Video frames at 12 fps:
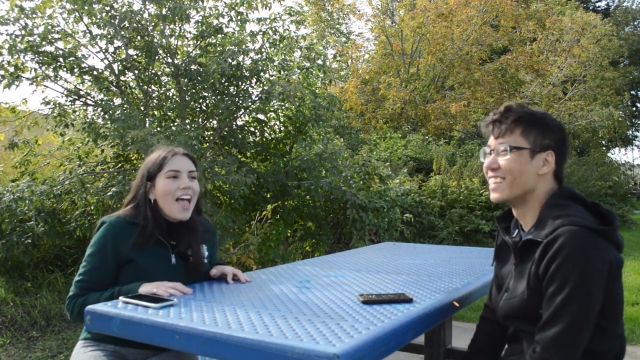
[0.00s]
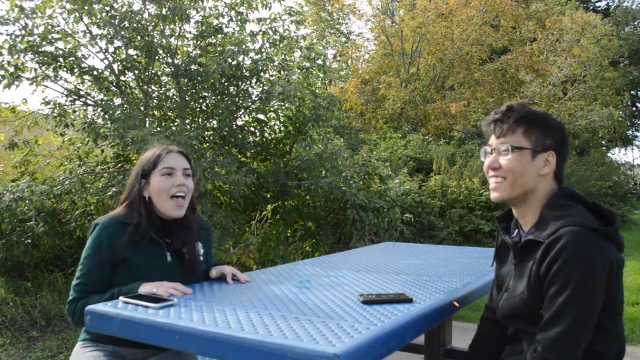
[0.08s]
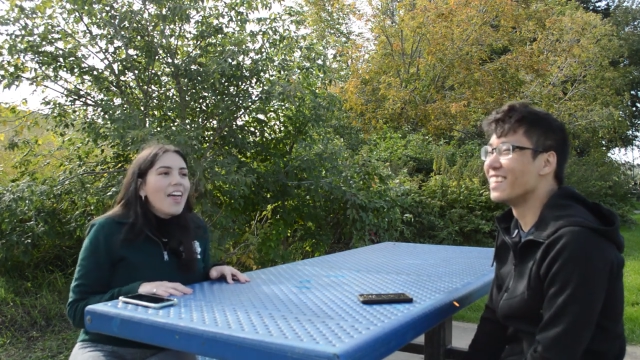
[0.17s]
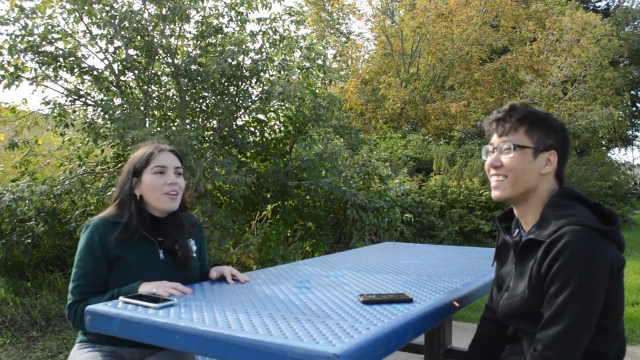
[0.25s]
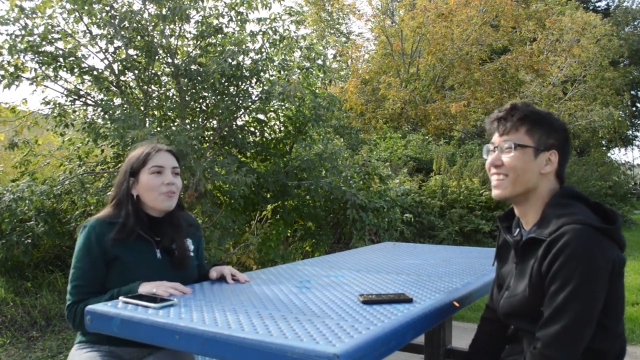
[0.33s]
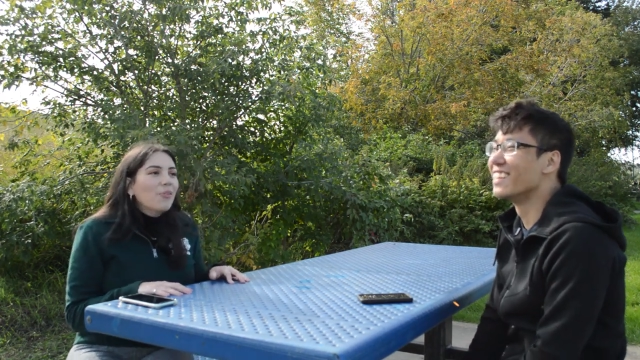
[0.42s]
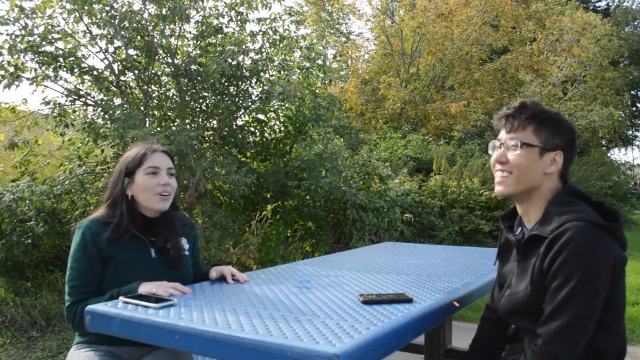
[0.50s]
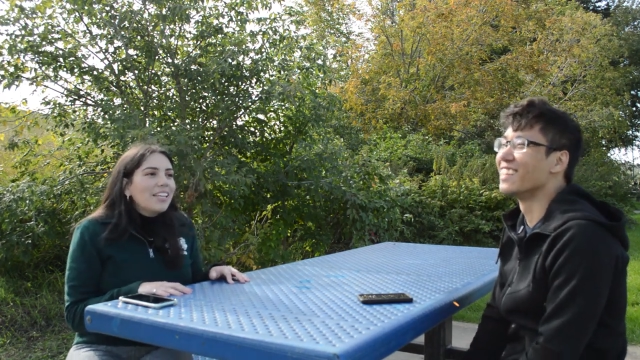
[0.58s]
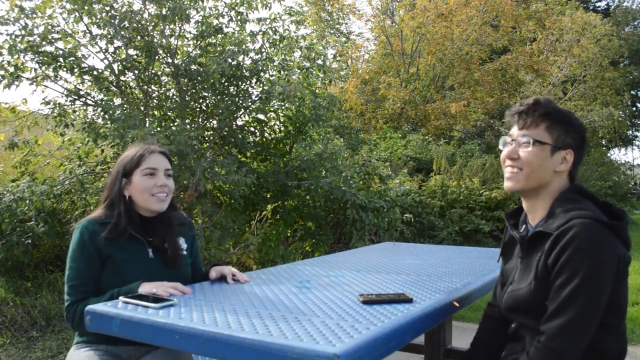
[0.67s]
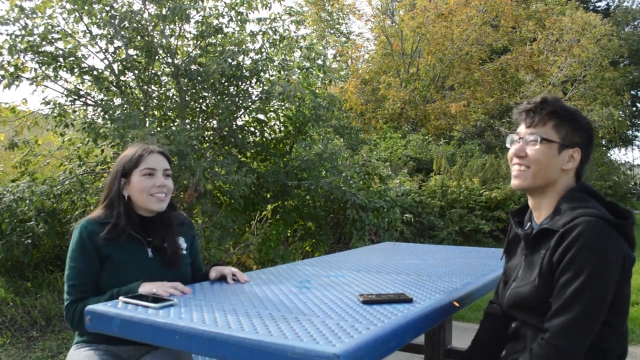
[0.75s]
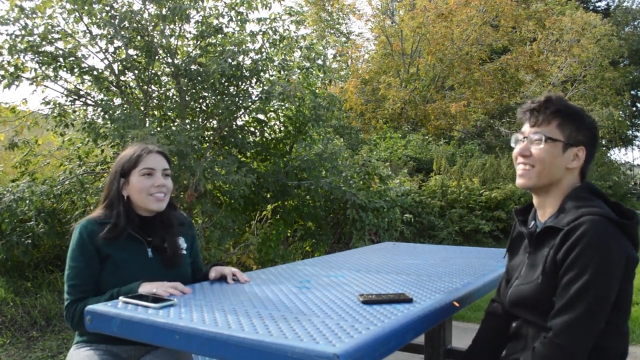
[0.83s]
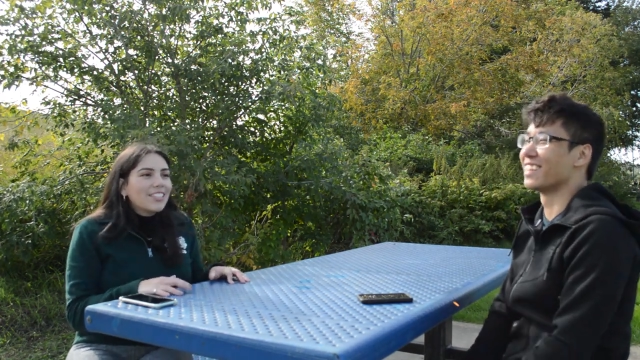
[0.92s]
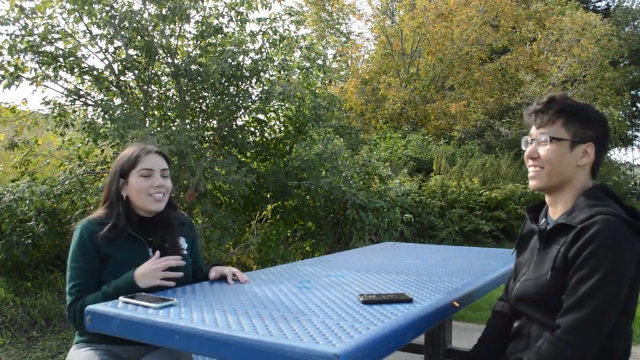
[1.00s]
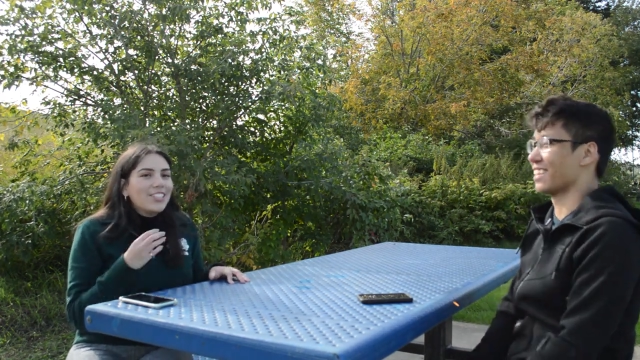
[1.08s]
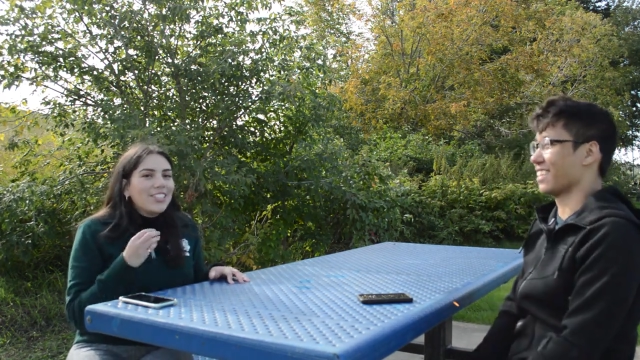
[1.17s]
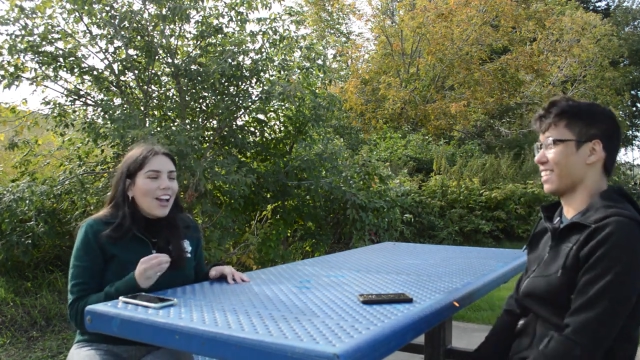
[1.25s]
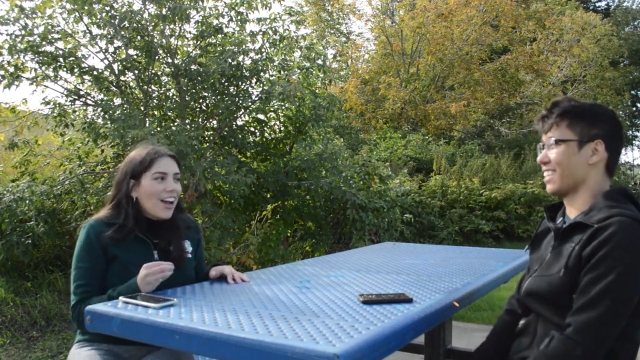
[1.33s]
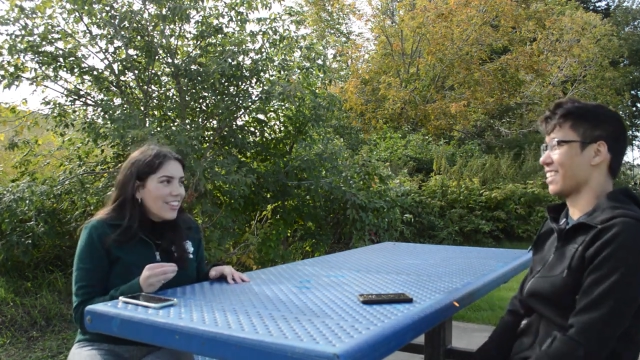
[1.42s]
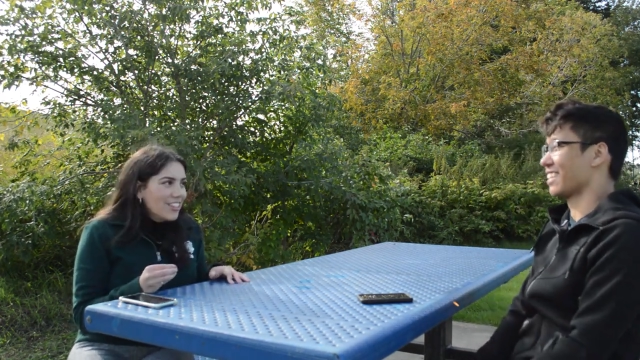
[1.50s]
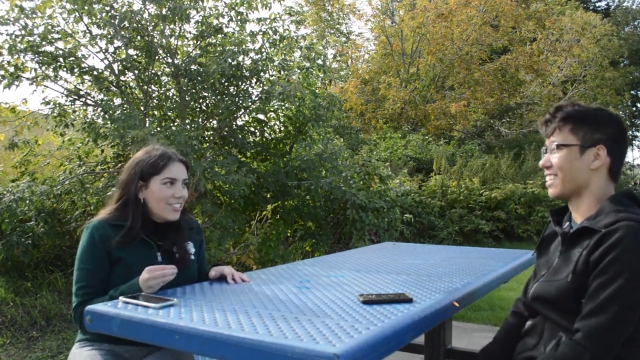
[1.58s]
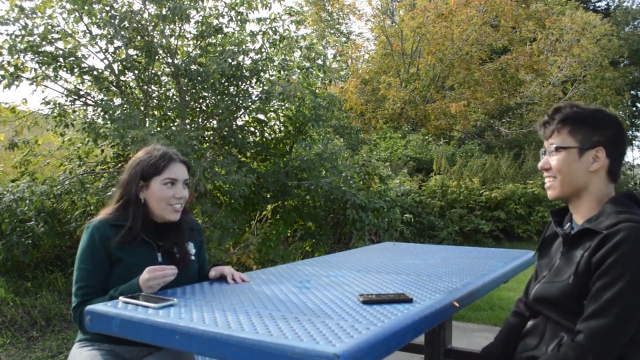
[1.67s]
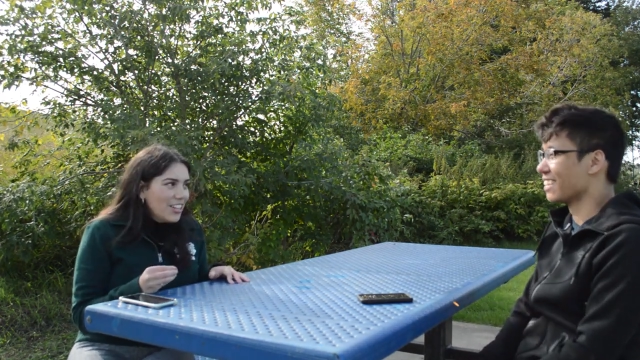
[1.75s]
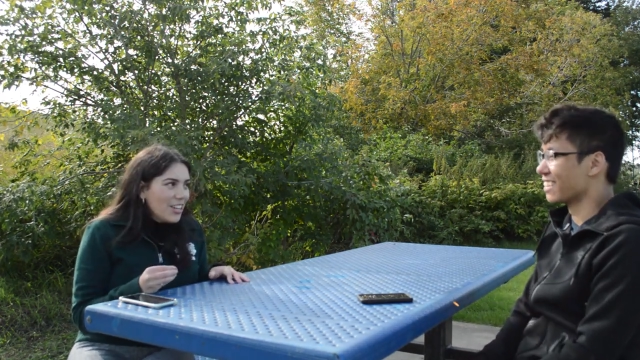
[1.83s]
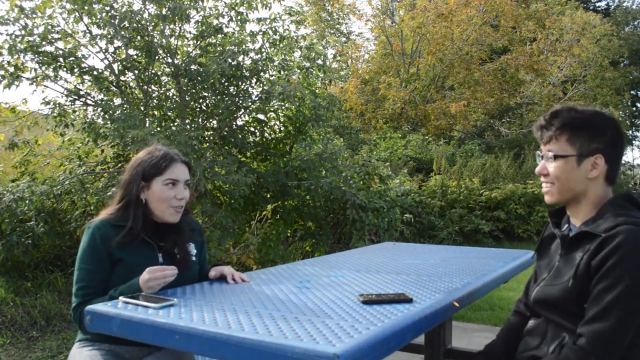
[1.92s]
Speaker 1: And it was
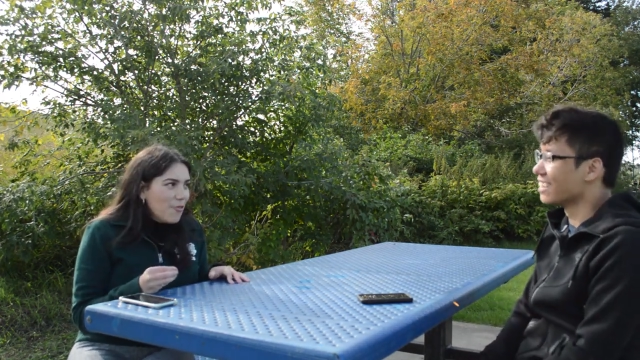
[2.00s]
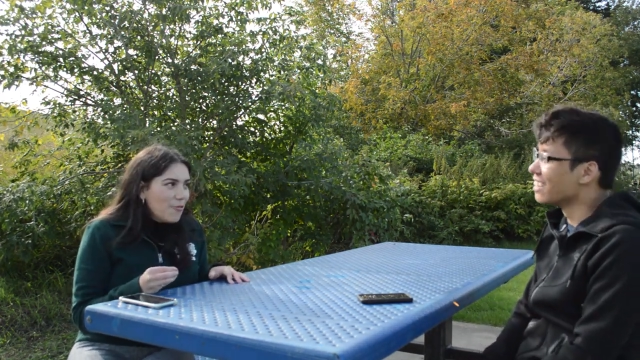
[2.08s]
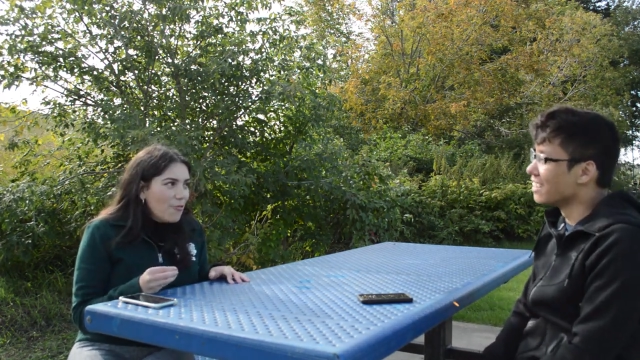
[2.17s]
challenging,